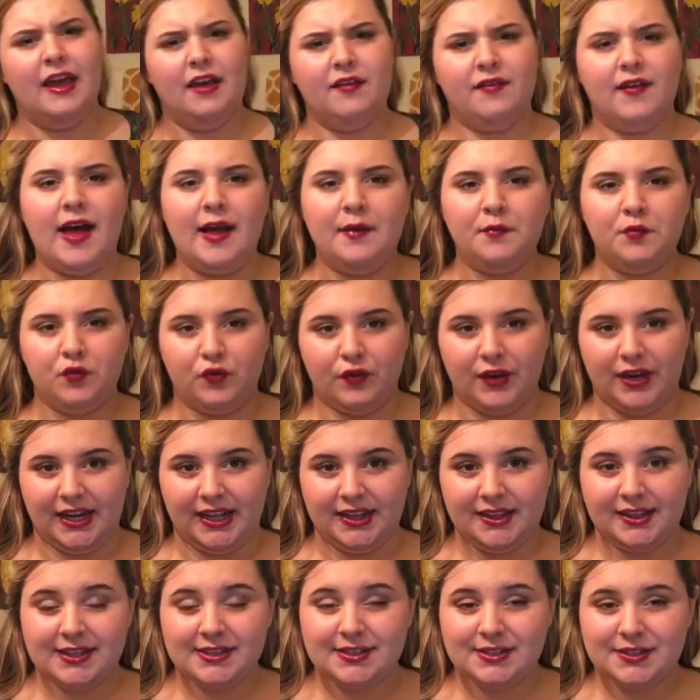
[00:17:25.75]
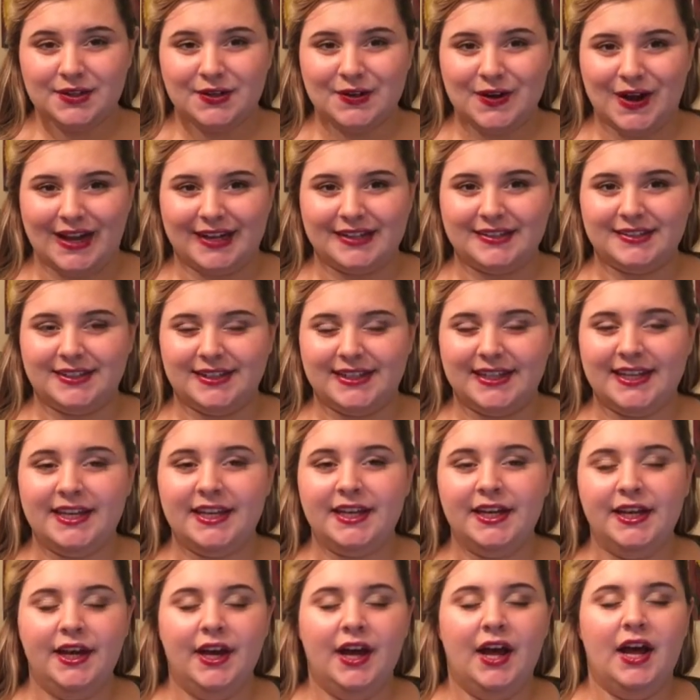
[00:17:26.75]
If I'm reading this
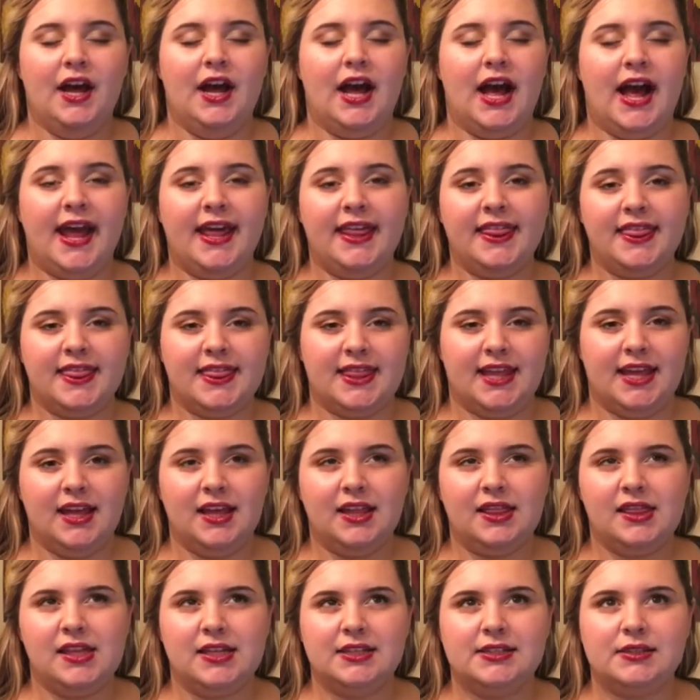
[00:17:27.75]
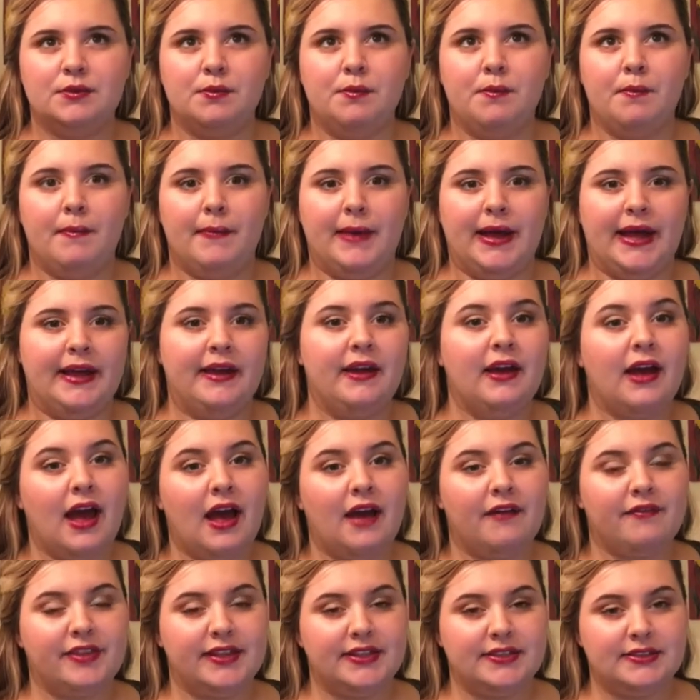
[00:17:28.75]
correctly, I think this might
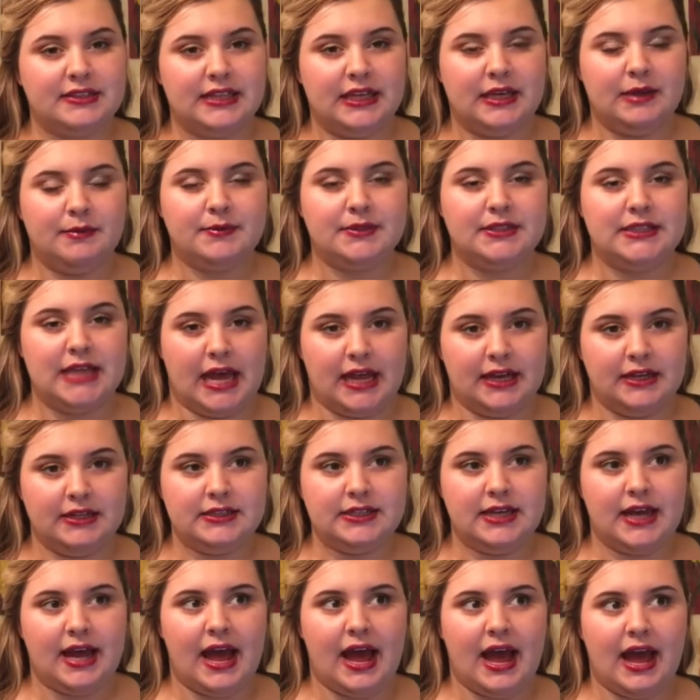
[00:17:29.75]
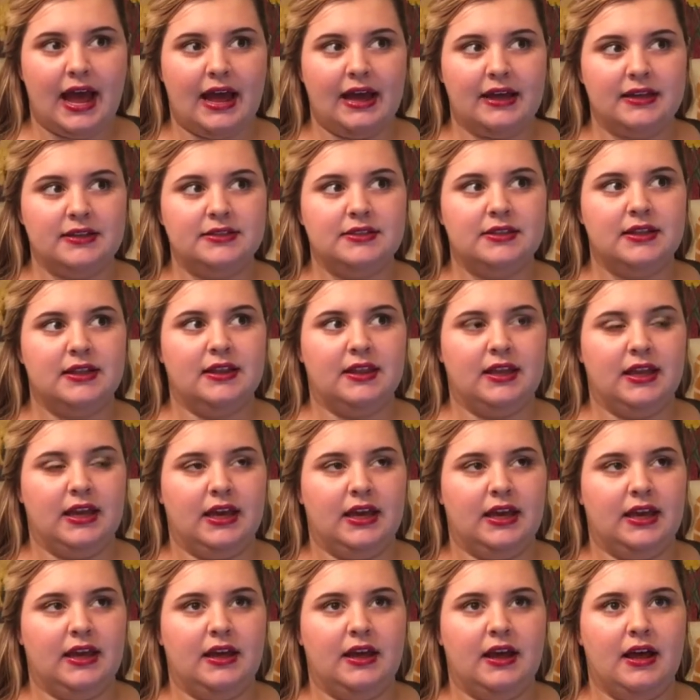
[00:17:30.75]
have the same scent as
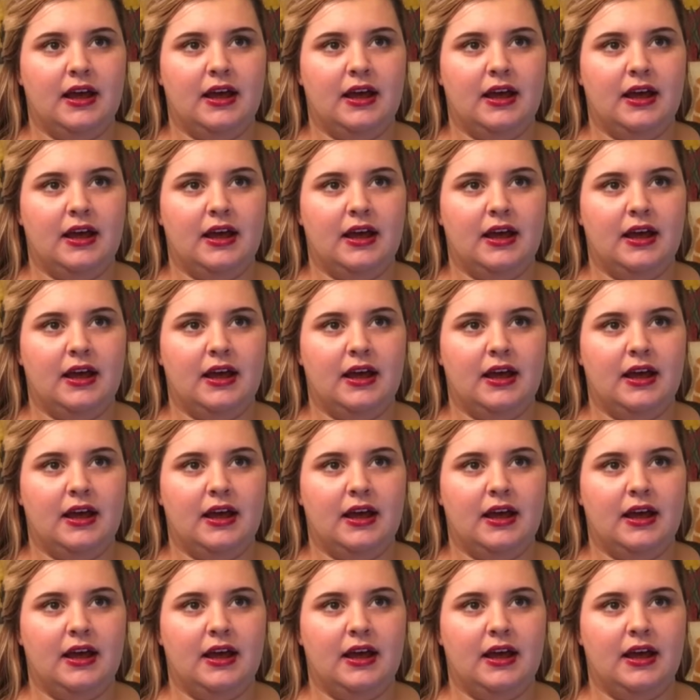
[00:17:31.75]
the